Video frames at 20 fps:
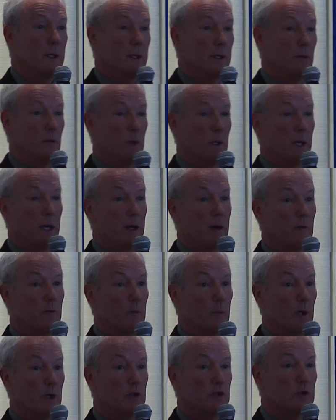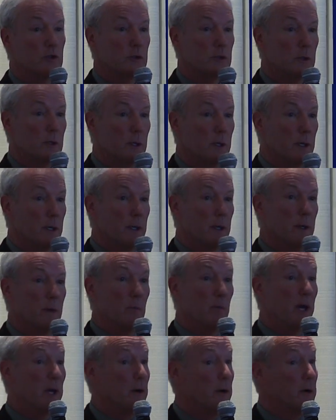It will have much
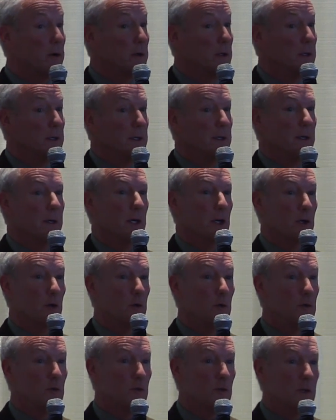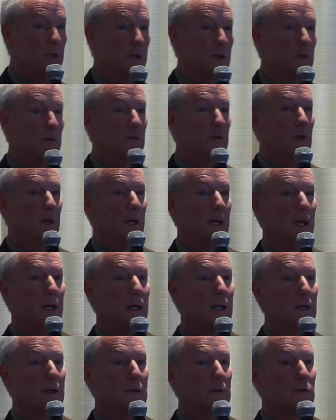better acoustics
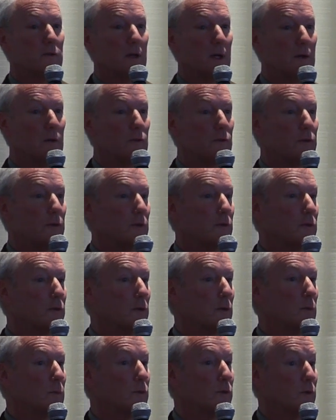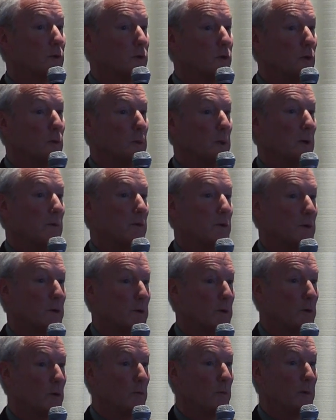and sound systems, so you'll be able to
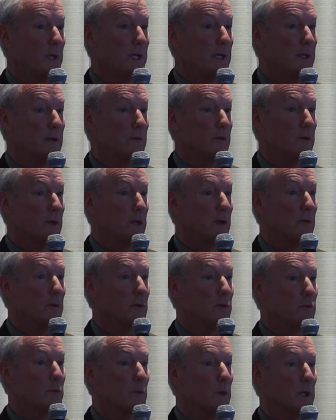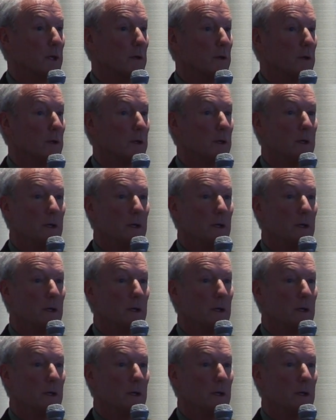hold meetings there as well